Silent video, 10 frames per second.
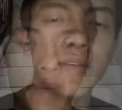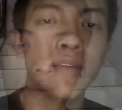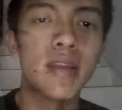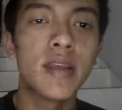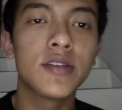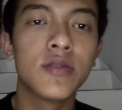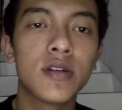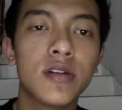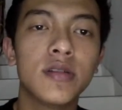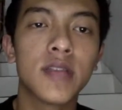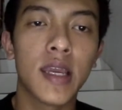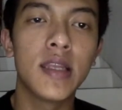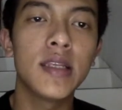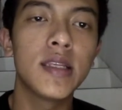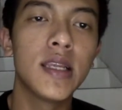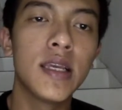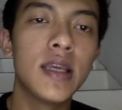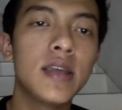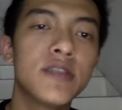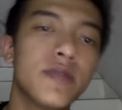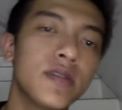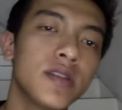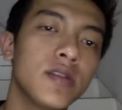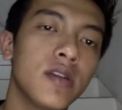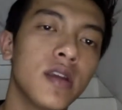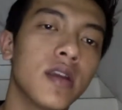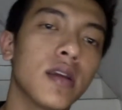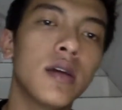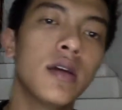The next one content is positioning.